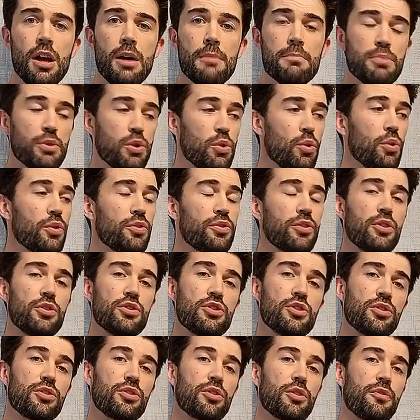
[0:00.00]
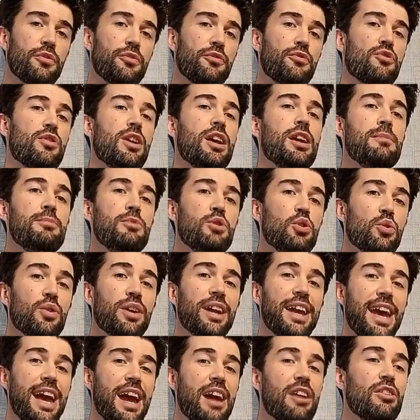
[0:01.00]
but also just to frame your
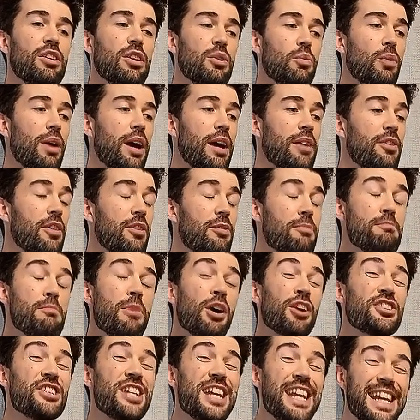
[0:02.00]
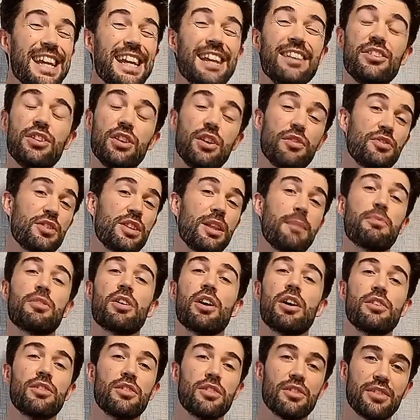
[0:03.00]
care in a way that's much easier for them
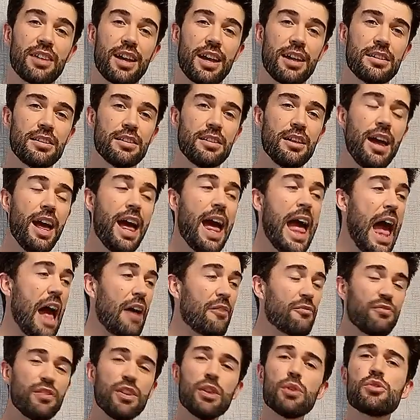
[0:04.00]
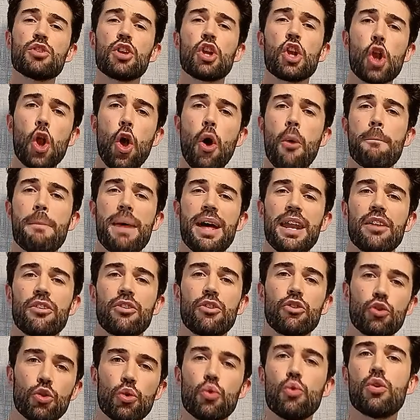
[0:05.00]
to understand and feels a lot better
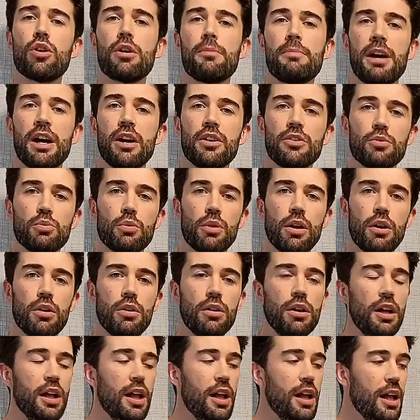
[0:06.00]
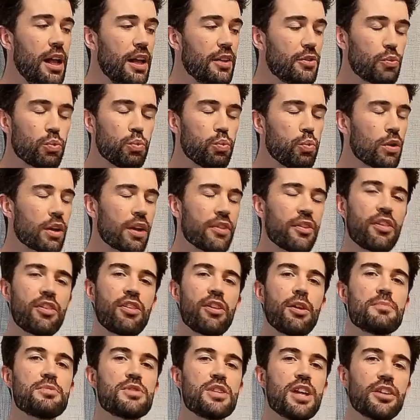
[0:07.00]
to talk about as well. It's one of the
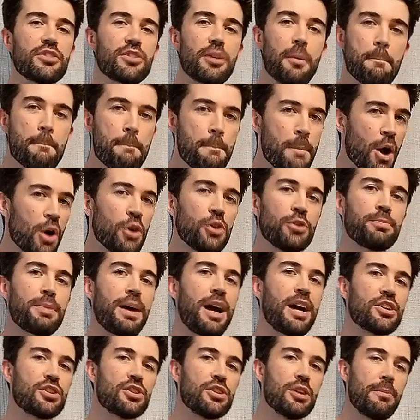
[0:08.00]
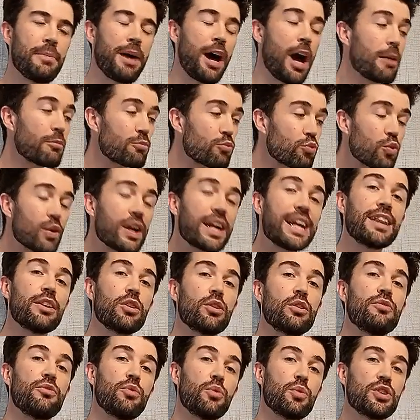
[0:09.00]
subjects I'm most passionate about. I'm really
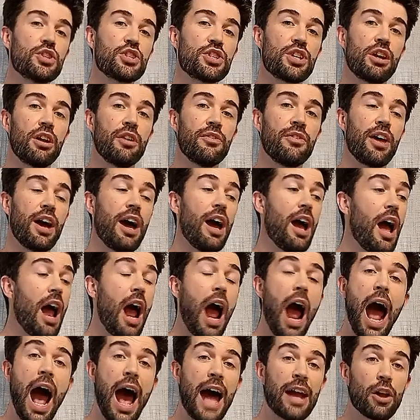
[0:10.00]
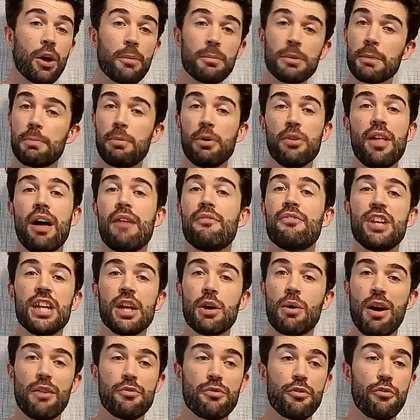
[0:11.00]
looking forward to showing that. And I'm going to put that
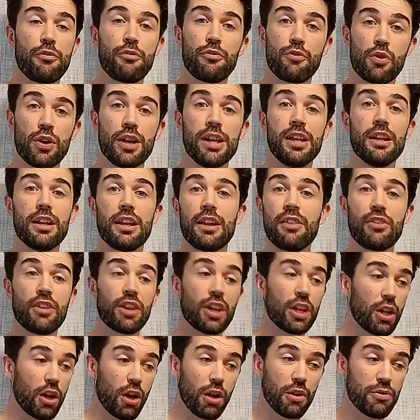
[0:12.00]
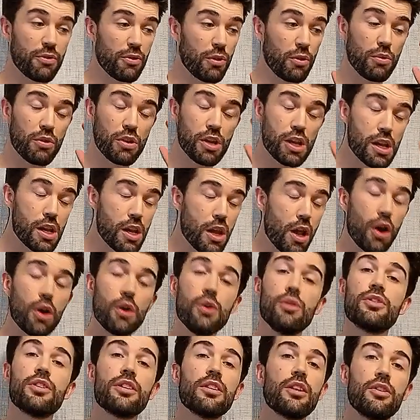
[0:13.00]
video out for free, and it's going to go through
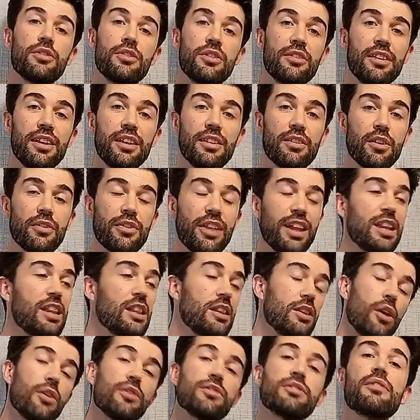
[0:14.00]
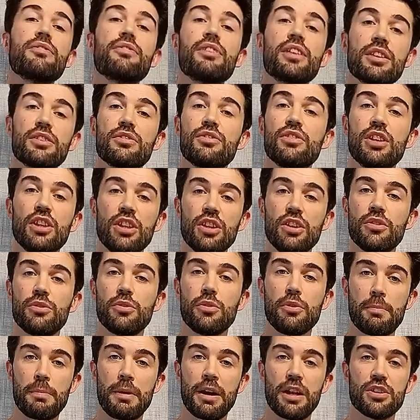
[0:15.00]
loads and loads of detail. There are lots of things for you to use
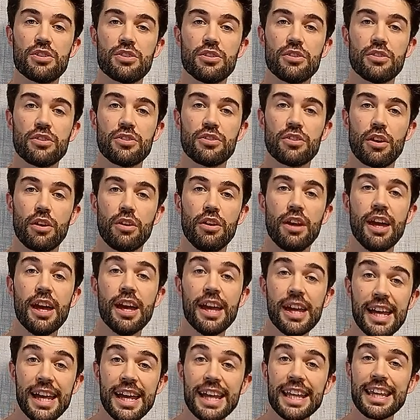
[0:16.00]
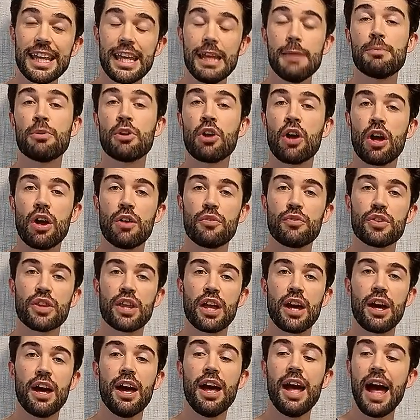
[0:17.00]
with your patients. So keep an eye out for
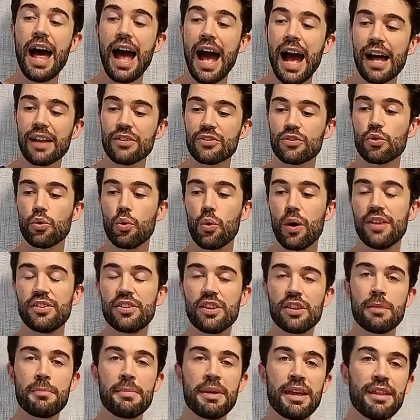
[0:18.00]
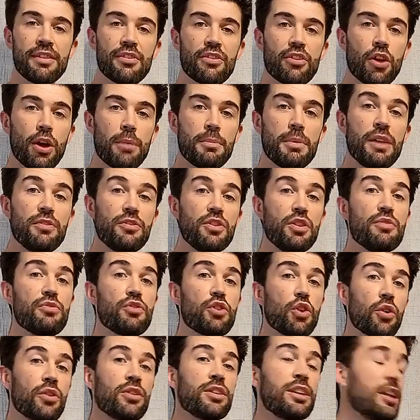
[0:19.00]
that. As always, in the meantime, if
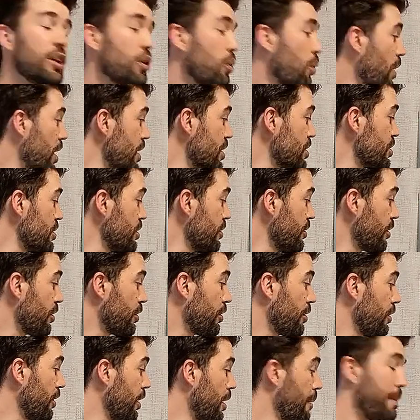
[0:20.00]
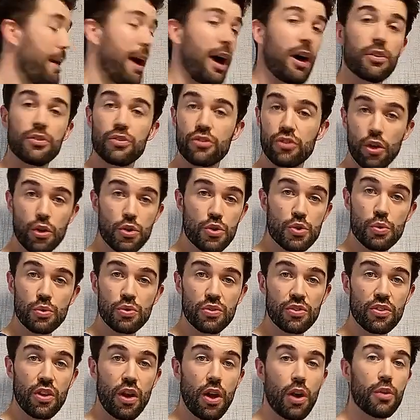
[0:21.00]
you've got any questions about social
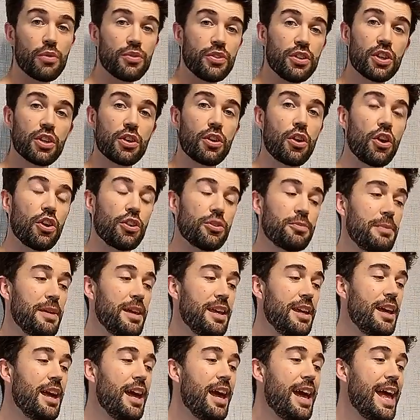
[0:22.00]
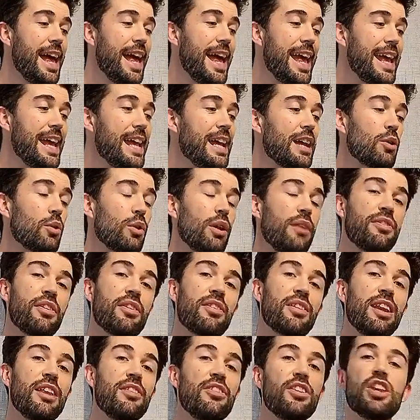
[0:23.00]
styles, you can ask me. Equally, if
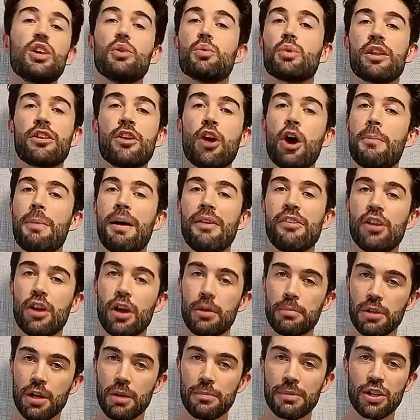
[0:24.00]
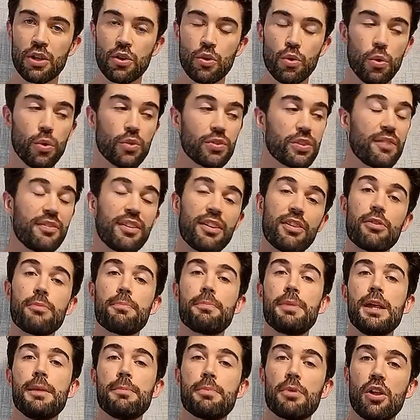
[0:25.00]
there's anything you want to know about the upcoming course, I've had
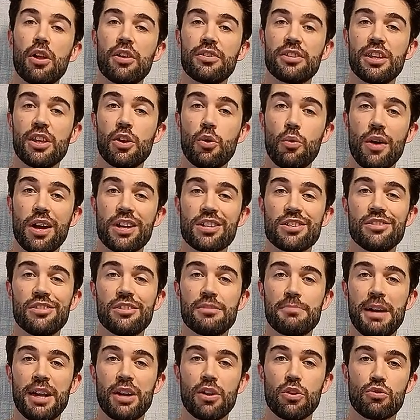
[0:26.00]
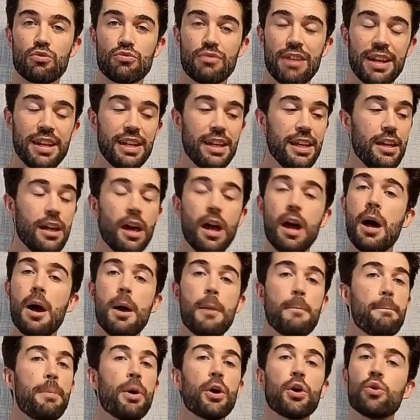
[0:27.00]
some people asking questions about it already.
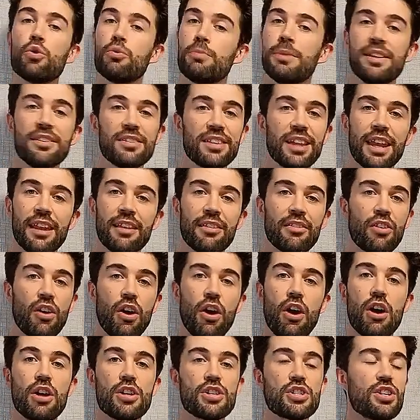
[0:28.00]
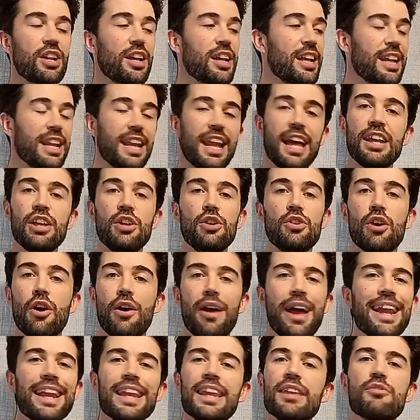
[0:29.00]
By all means, get in touch and I can let you know
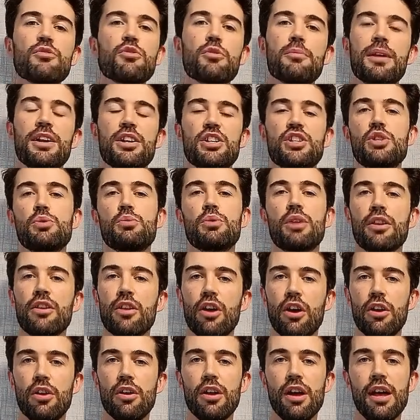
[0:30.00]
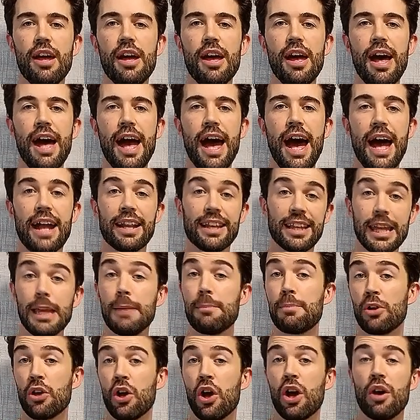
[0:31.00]
any information you want to know. And
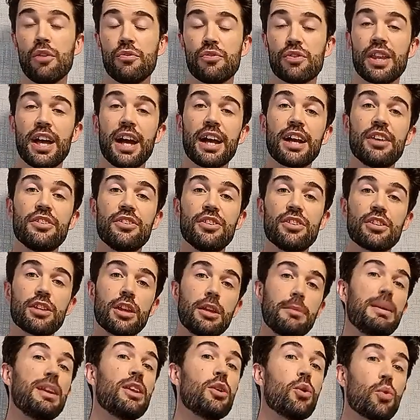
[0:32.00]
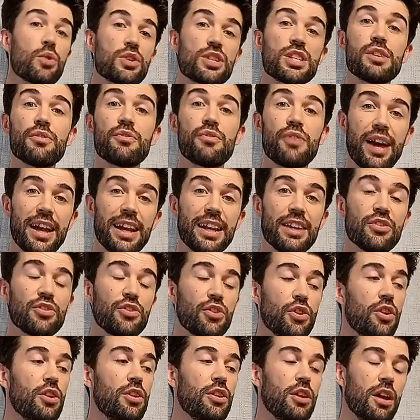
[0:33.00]
keep an eye out for that because it's going to be launching fairly
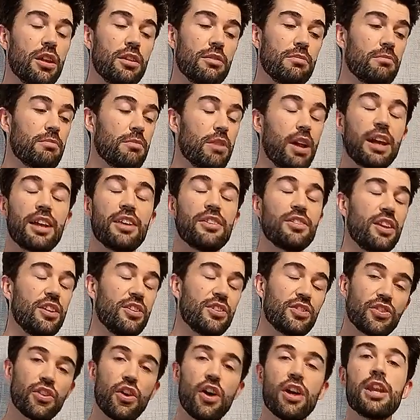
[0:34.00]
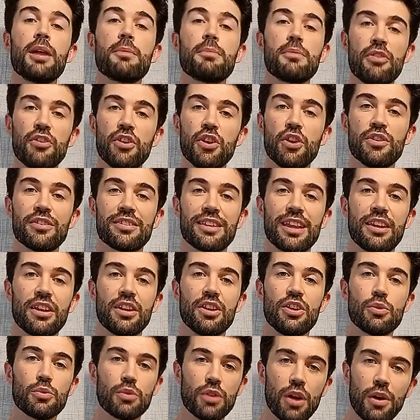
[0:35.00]
soon. And like I say, sign up to the newsletter.
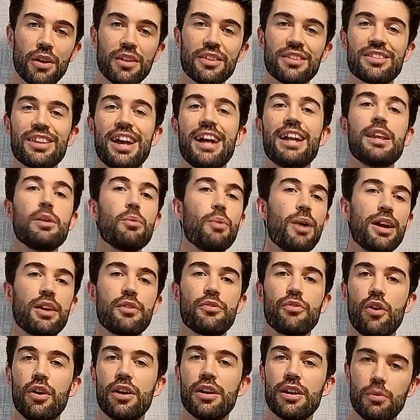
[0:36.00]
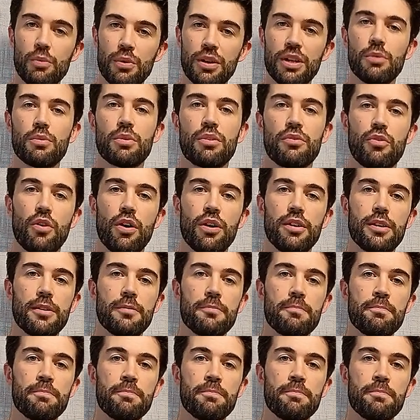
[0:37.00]
You'll know exactly where to find it when you want to find it.